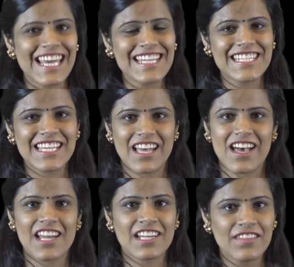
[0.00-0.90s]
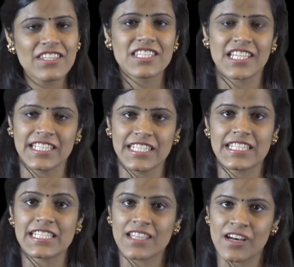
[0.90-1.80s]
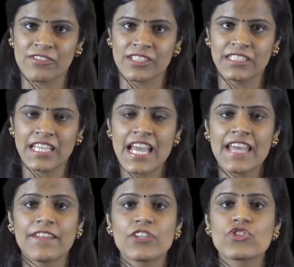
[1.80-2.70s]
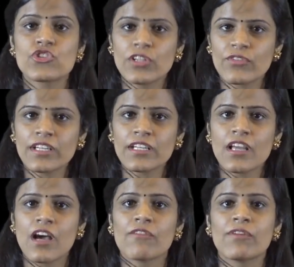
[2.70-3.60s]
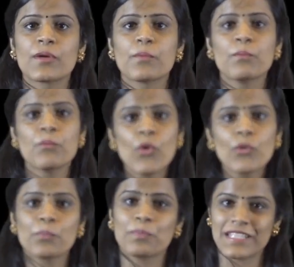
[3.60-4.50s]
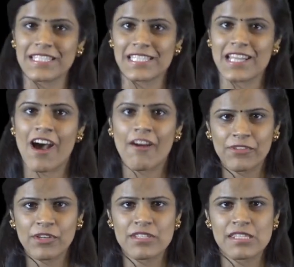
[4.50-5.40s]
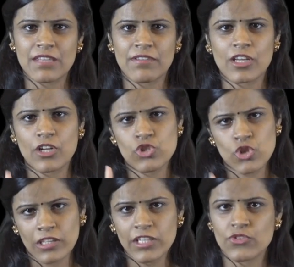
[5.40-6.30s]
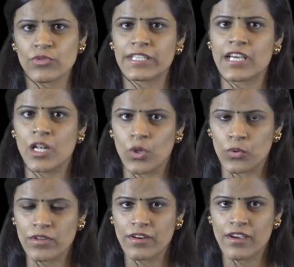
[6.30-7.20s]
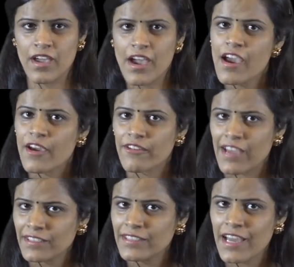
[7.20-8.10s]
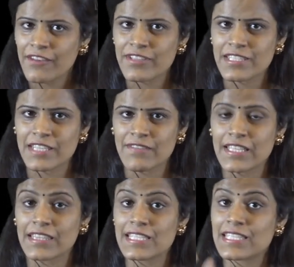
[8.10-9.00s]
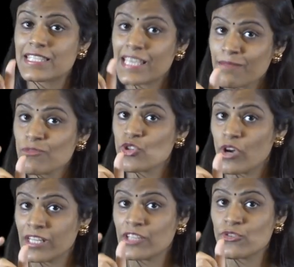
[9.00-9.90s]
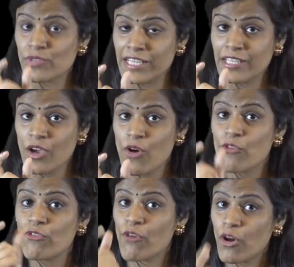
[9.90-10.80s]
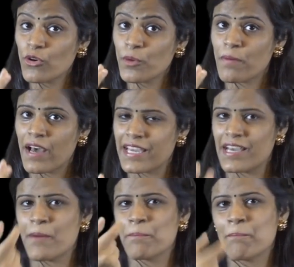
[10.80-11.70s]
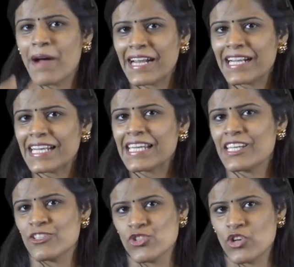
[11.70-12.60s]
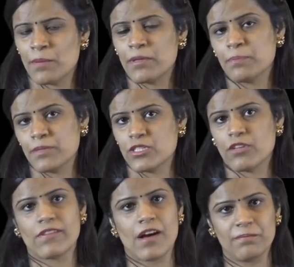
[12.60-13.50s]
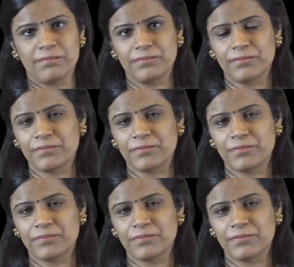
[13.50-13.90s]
Yet another study discovered that children were more pleased after receiving a chocolate treat alone rather than receiving the same chocolate treat followed by a mildly enjoyable piece of gum.